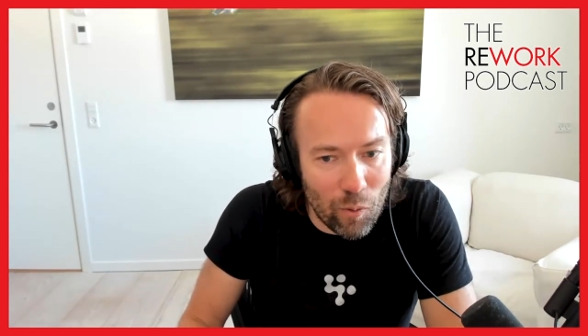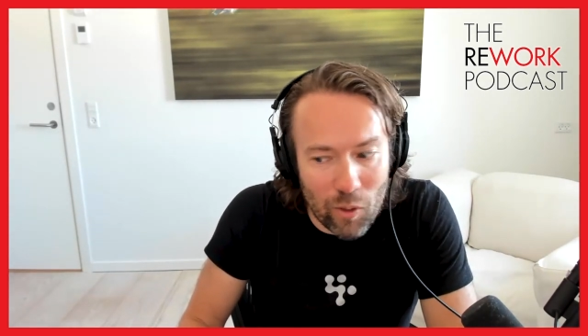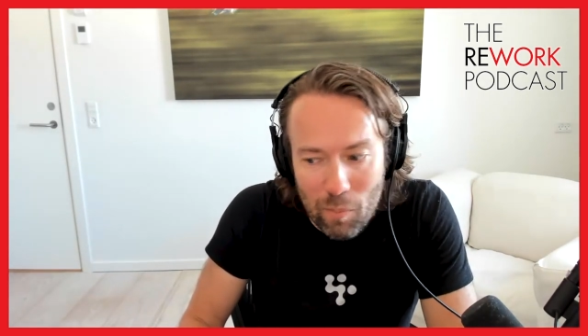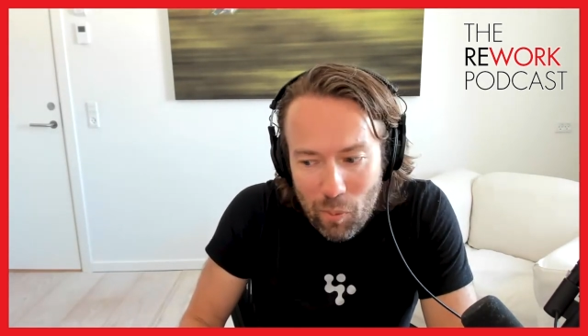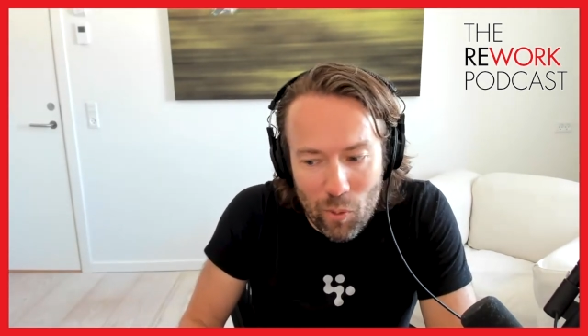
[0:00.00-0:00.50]
or
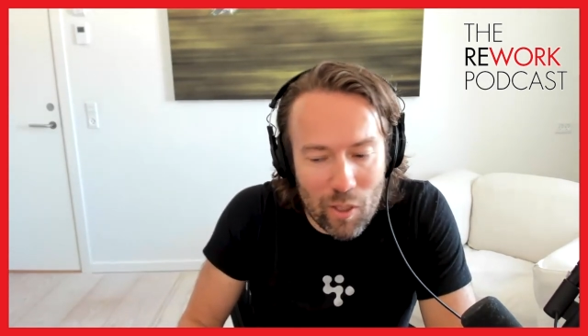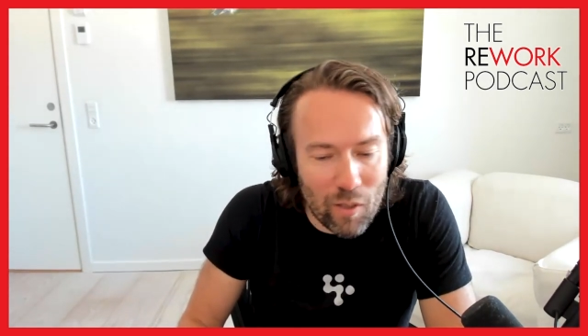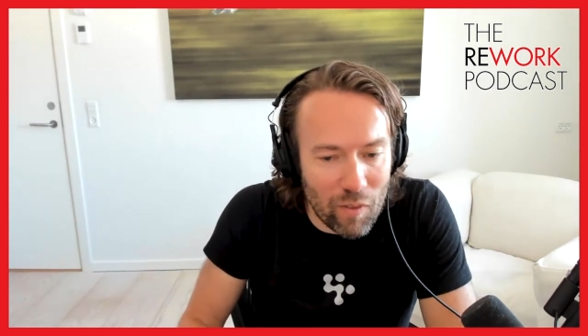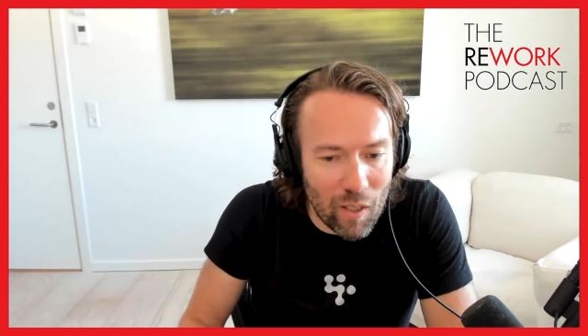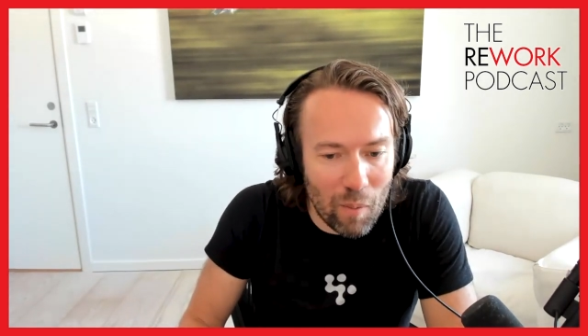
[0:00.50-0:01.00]
the employees
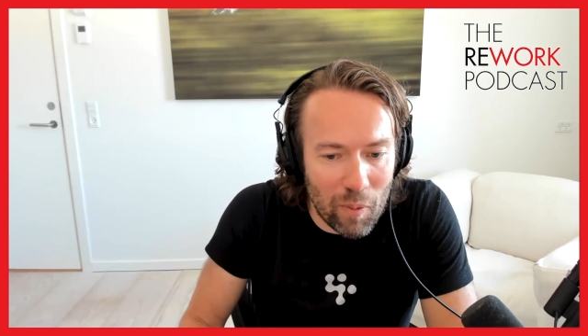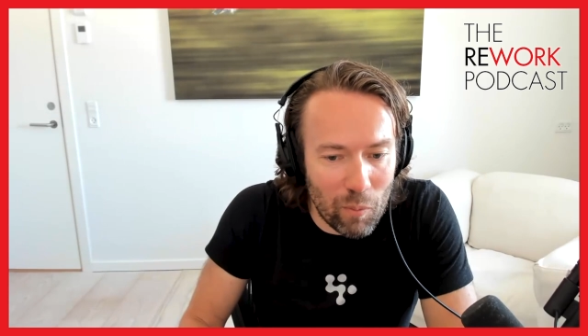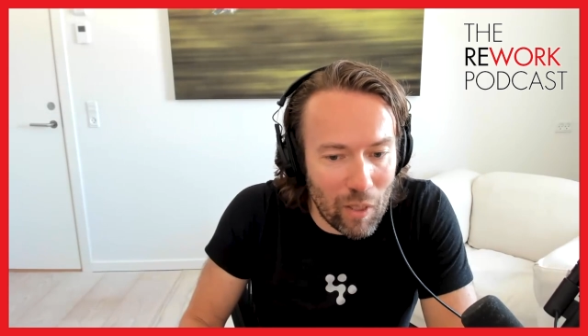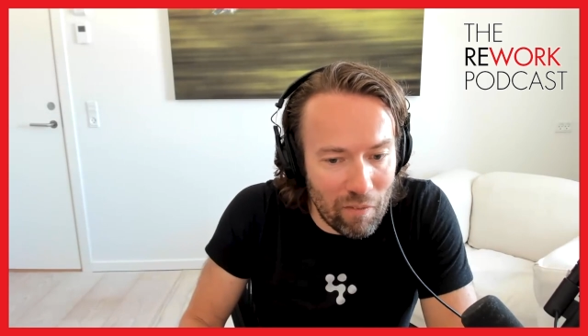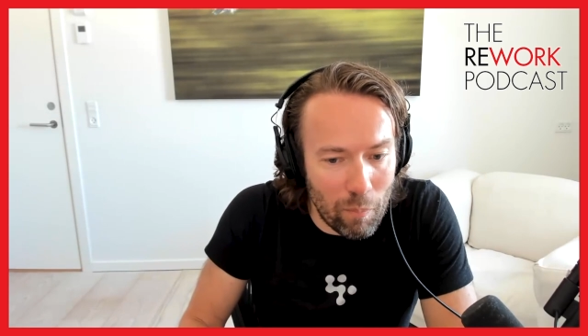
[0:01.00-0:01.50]
of the company
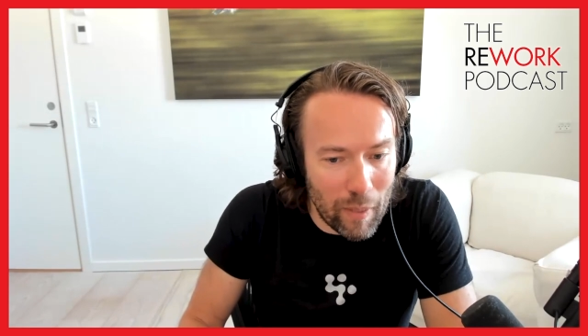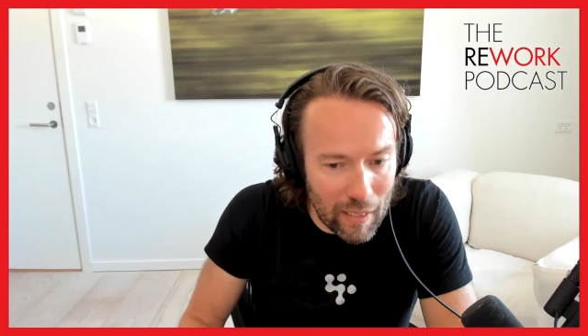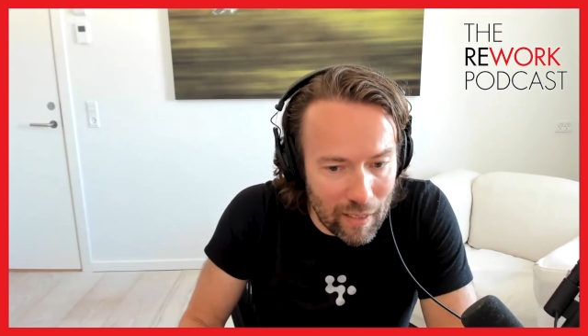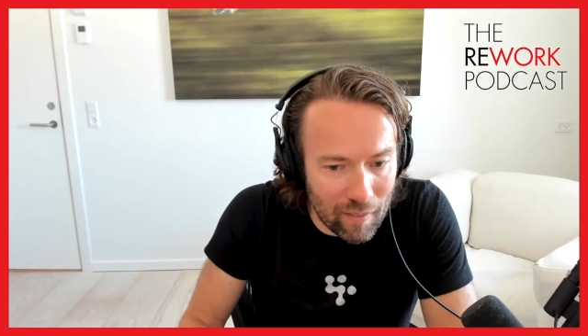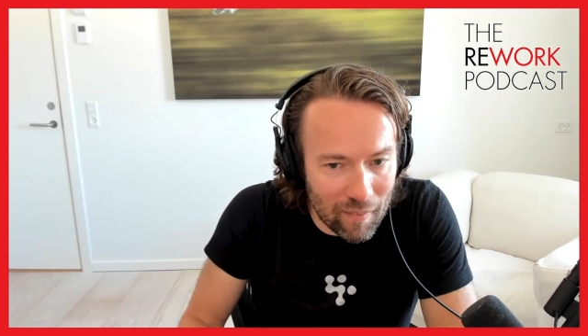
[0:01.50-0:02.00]
will have a peek.